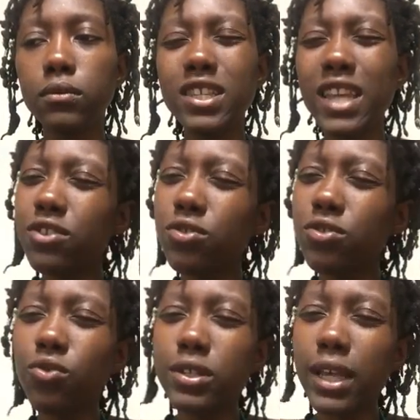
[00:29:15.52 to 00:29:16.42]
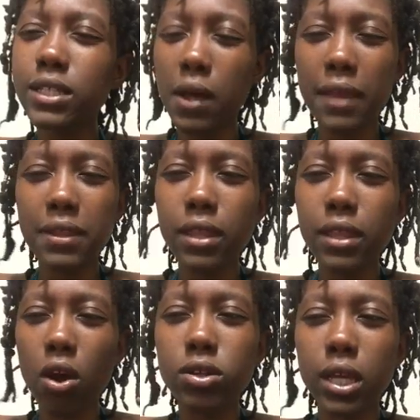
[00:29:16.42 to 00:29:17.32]
Is Cancer and Taurus sextile? I think
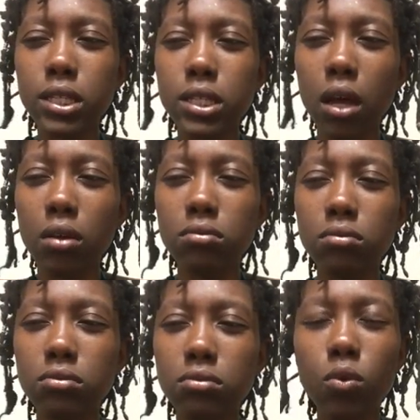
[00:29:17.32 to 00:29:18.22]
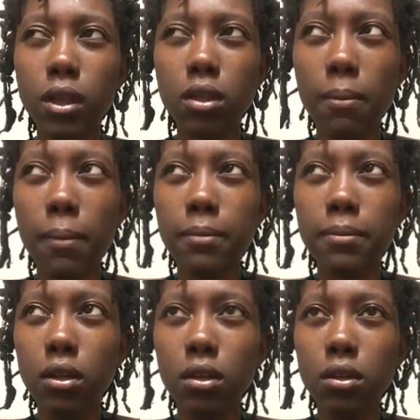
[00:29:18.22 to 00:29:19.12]
they are sextile. Don't quote me. They
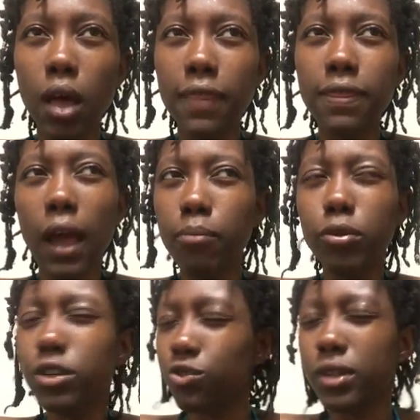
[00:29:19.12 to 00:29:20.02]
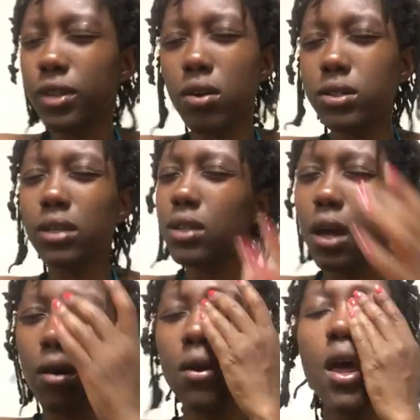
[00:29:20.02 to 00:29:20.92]
might be. I'm pretty sure they are
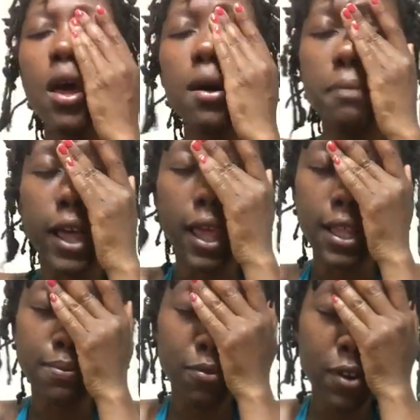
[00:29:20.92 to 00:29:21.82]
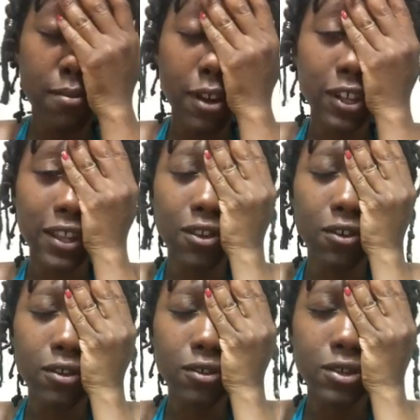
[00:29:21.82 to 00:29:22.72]
sextile. But it's pretty much, I think they're either